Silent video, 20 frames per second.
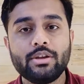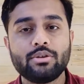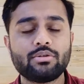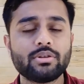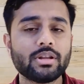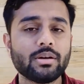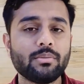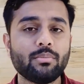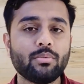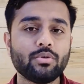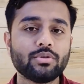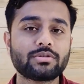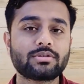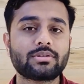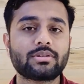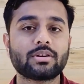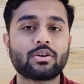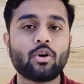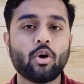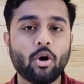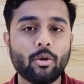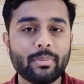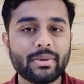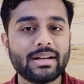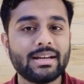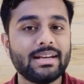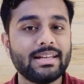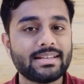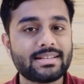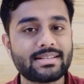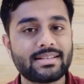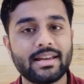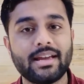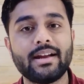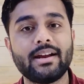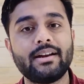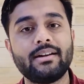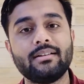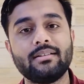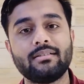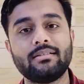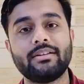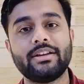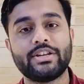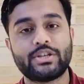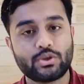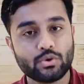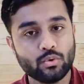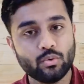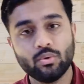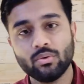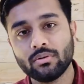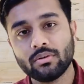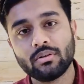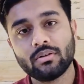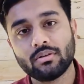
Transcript: The most commonly shared issue